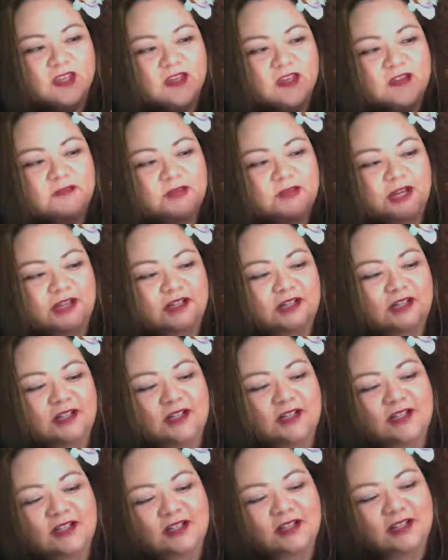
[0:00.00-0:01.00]
but
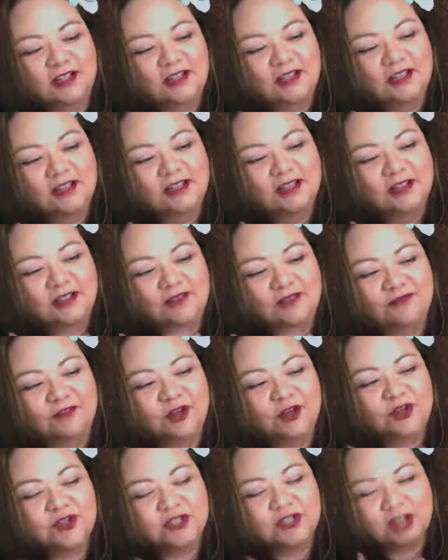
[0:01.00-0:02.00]
the
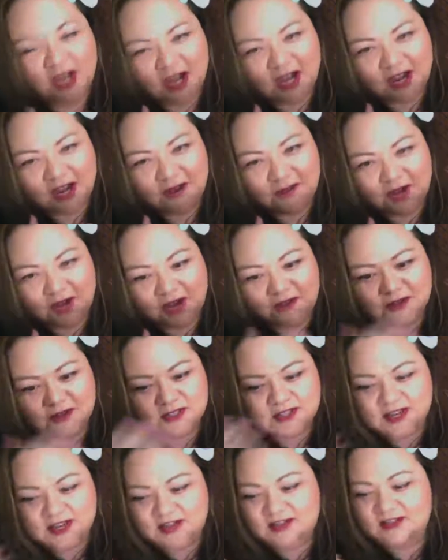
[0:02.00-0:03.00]
first time I was
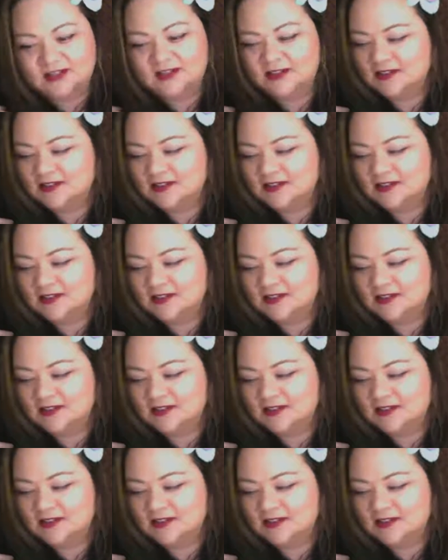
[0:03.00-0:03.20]
at